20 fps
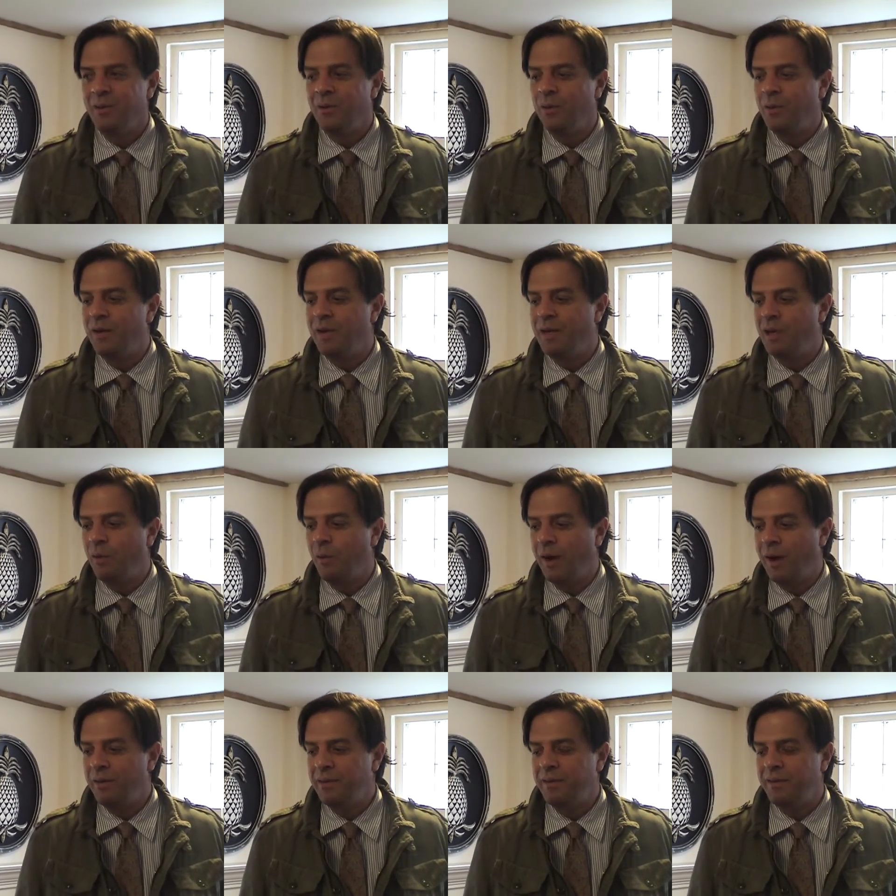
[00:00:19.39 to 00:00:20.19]
who can go
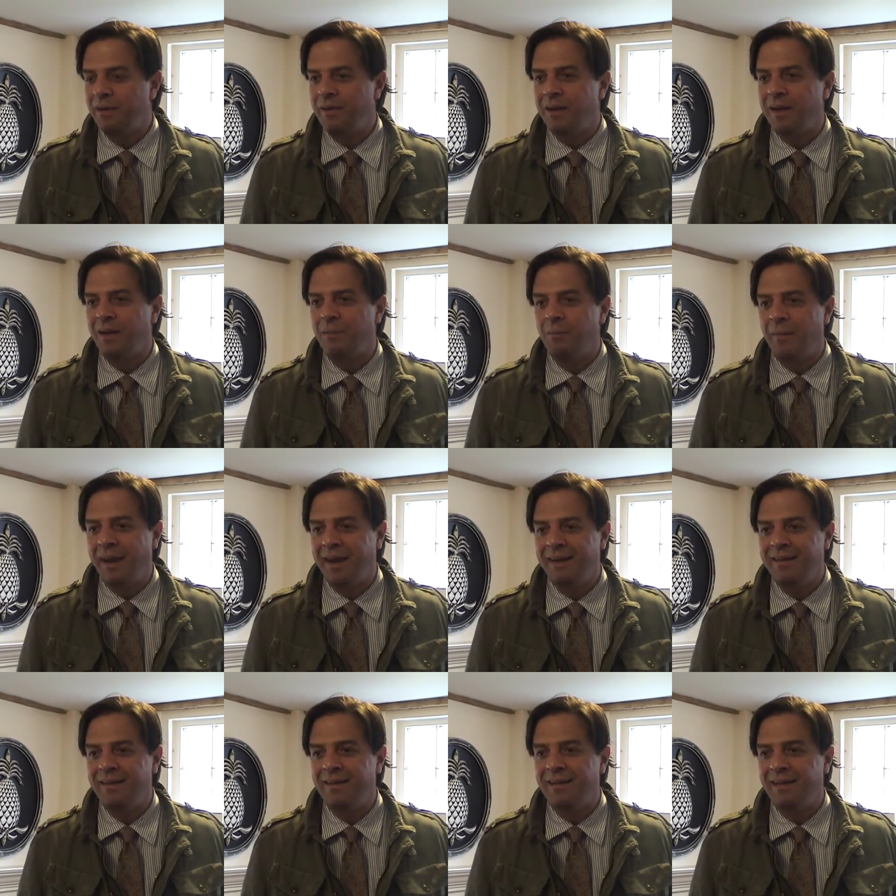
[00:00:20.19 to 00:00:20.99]
out there and
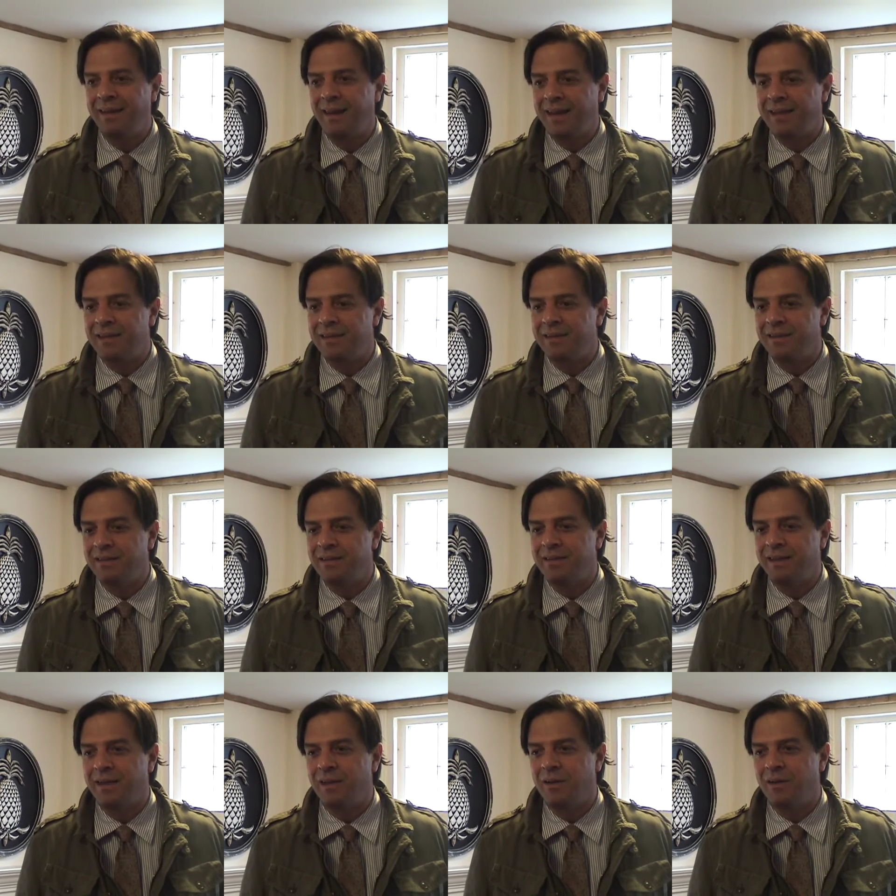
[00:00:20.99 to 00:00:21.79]
make the
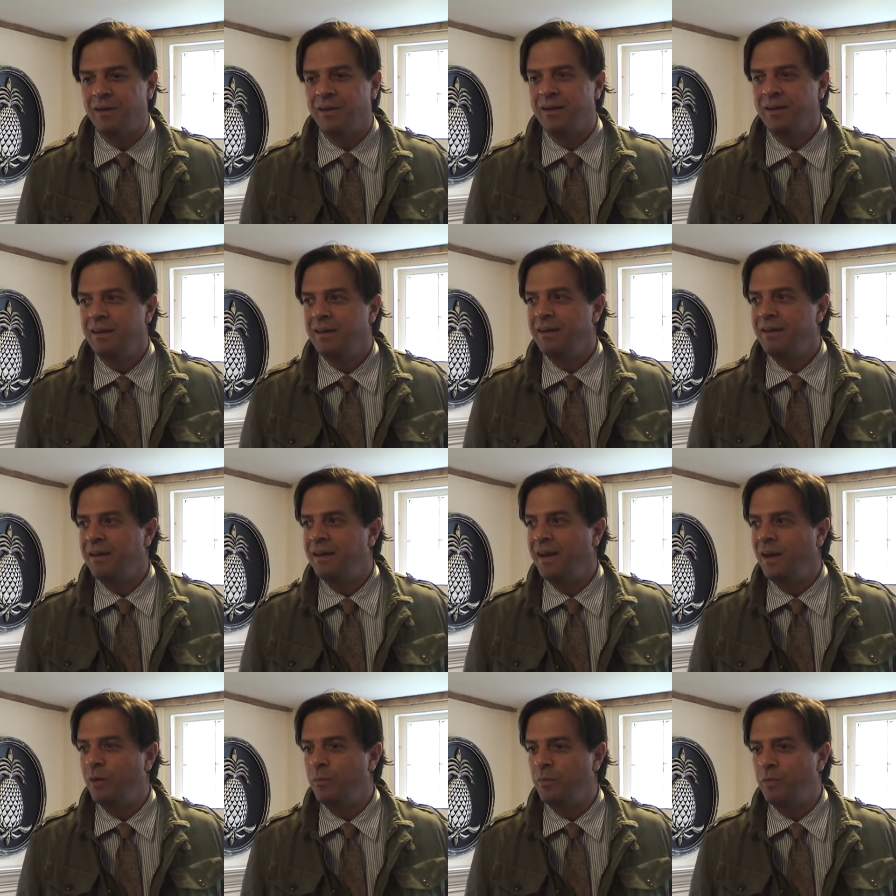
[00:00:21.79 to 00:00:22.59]
connections that'll
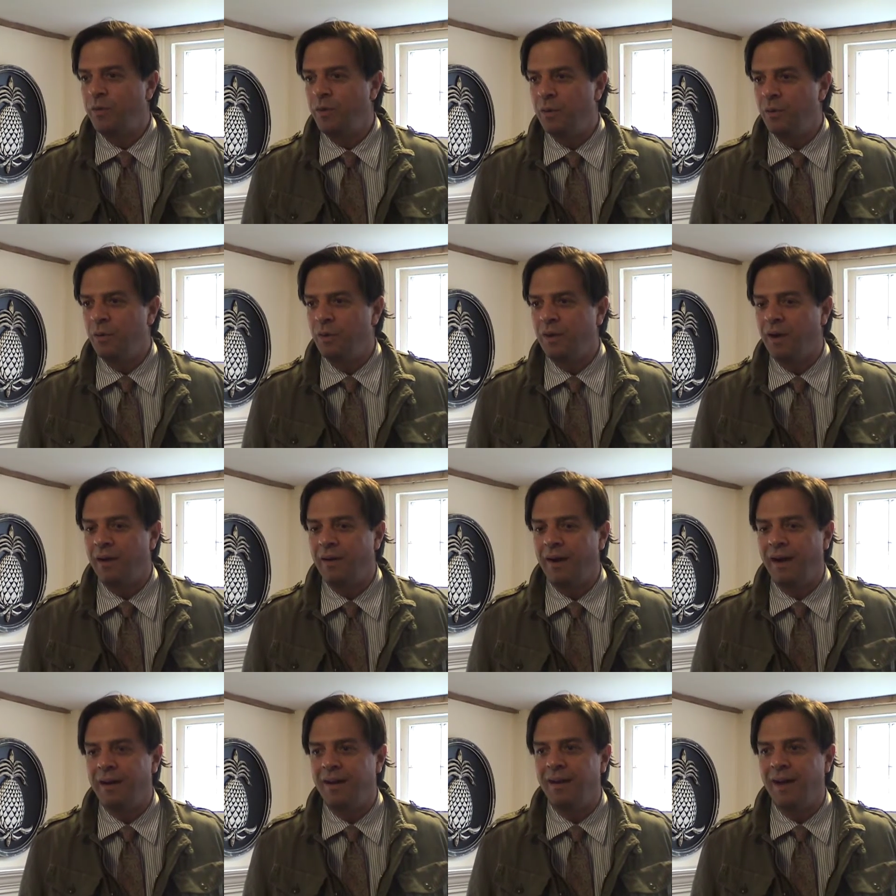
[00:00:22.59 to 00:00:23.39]
help fuel
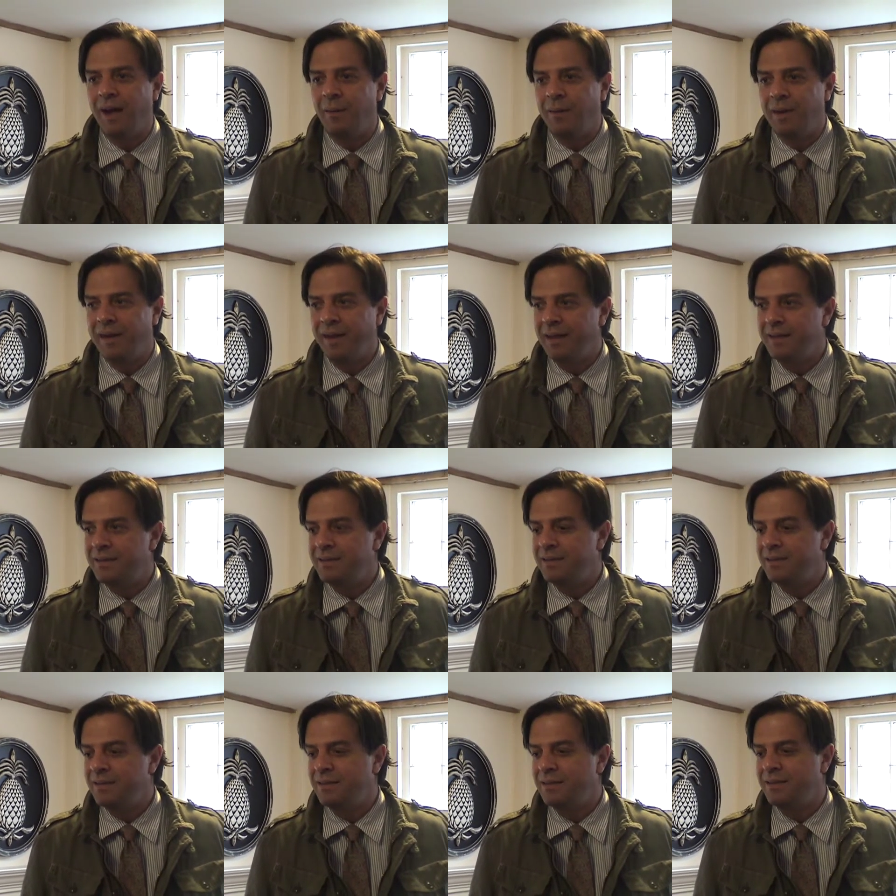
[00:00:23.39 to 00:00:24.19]
our economic
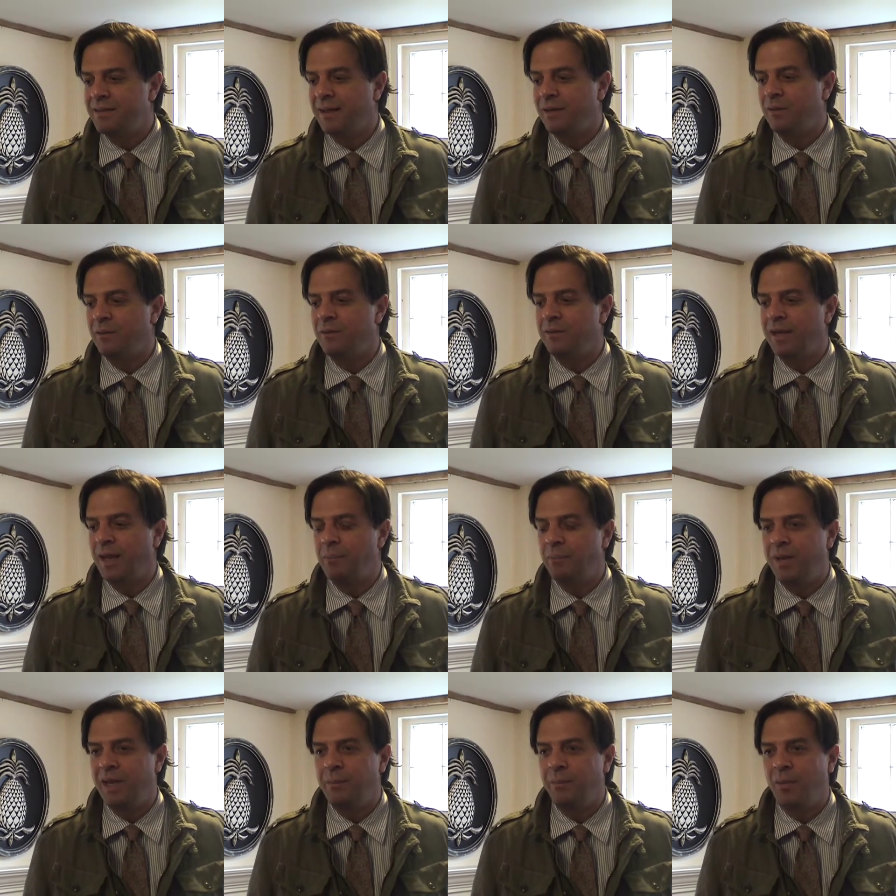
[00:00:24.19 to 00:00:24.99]
engines, that'll
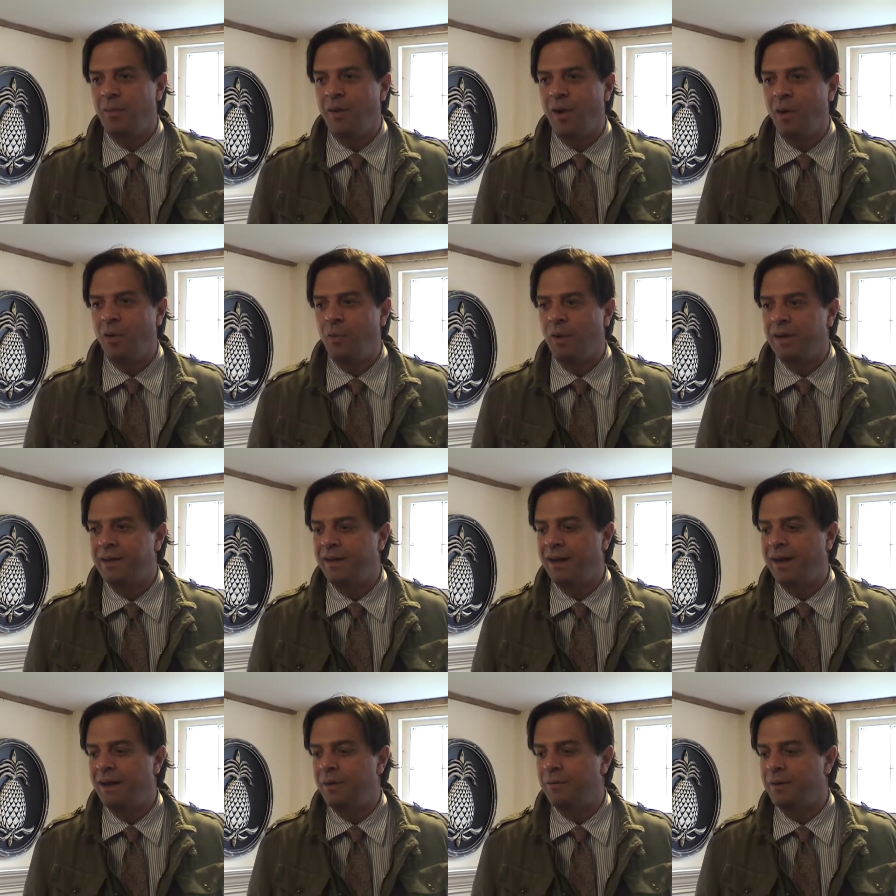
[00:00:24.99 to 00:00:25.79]
let people know what
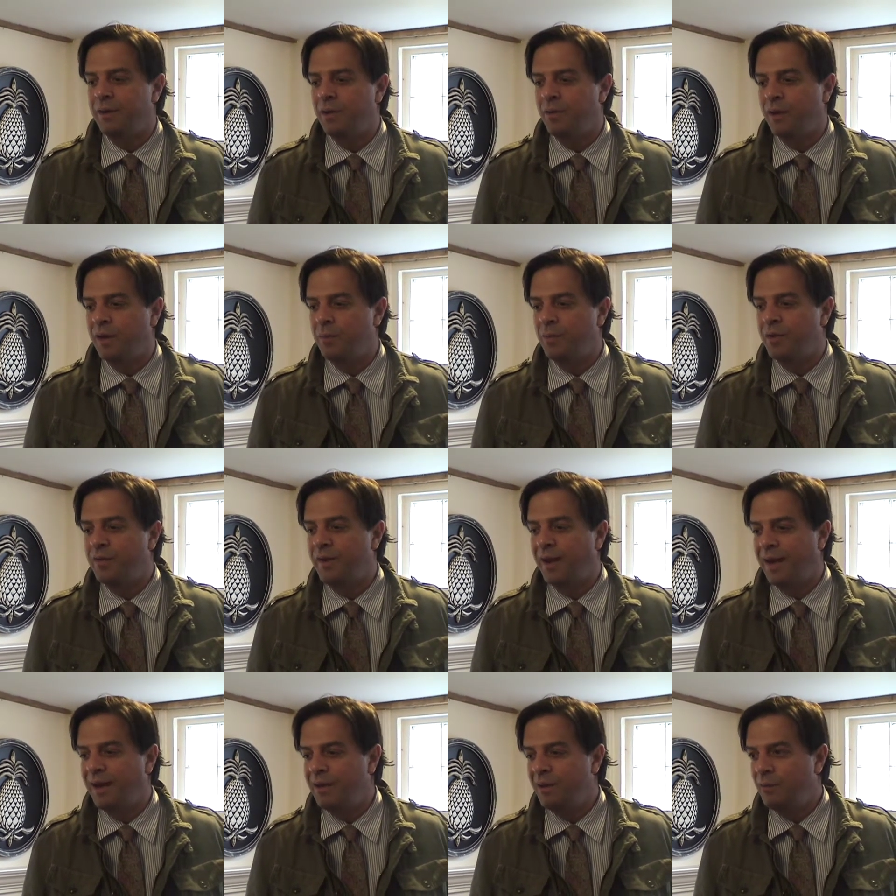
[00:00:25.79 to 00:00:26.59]
kind of incredible
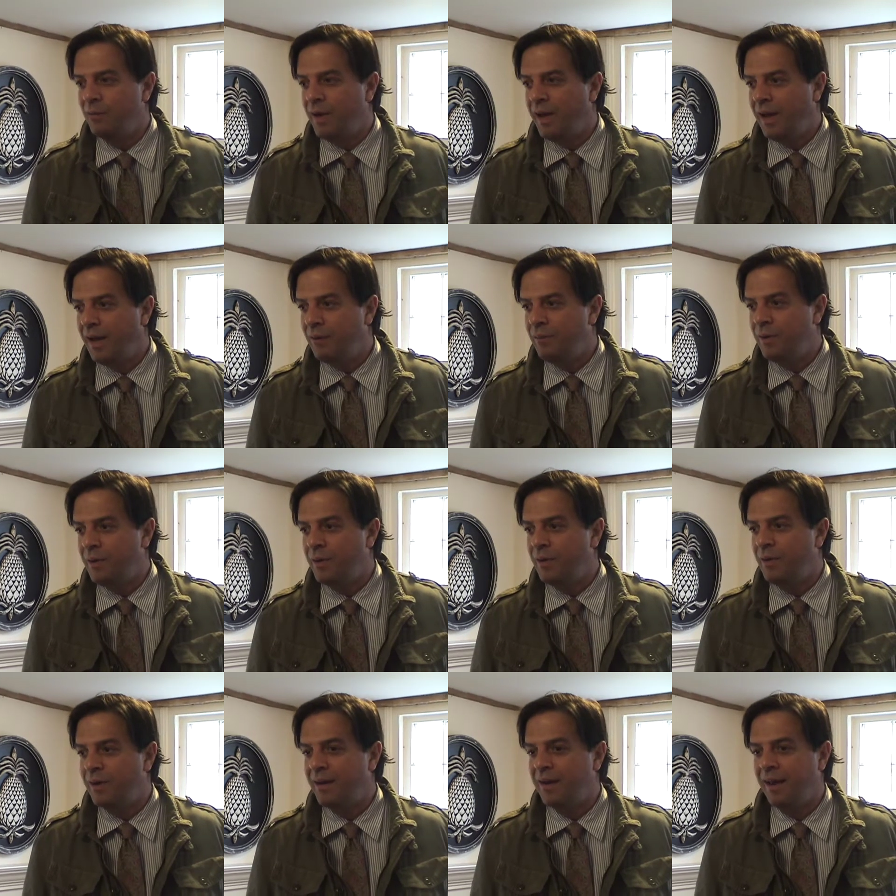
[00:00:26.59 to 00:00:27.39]
talent we have
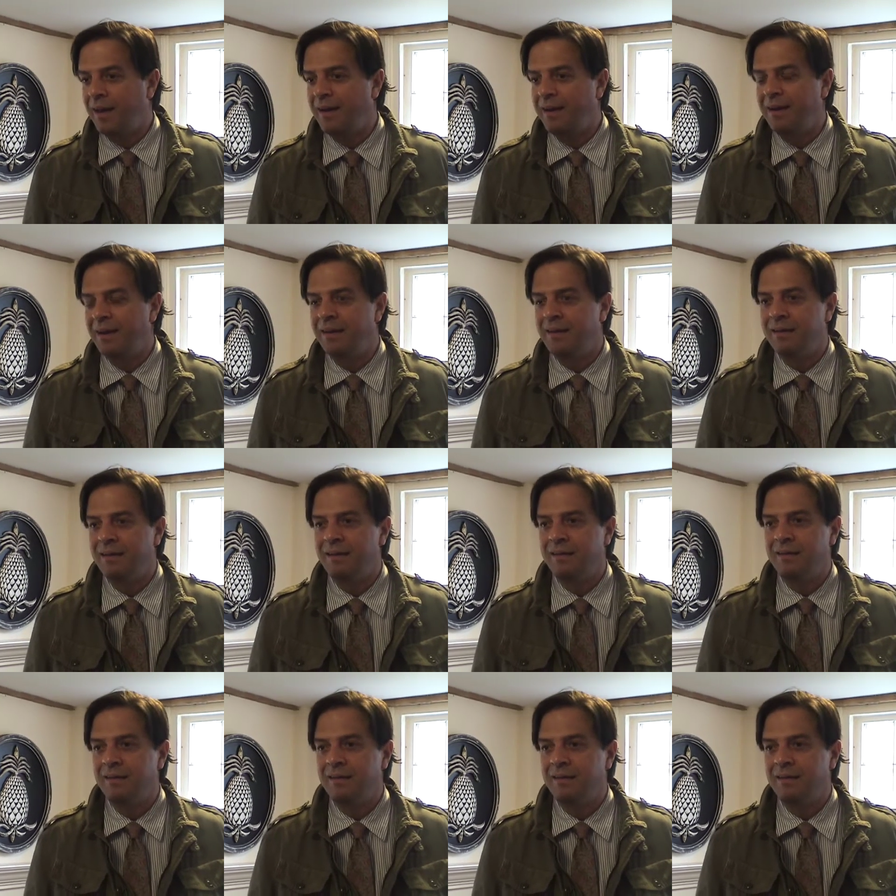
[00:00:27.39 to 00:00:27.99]
here in Connecticut.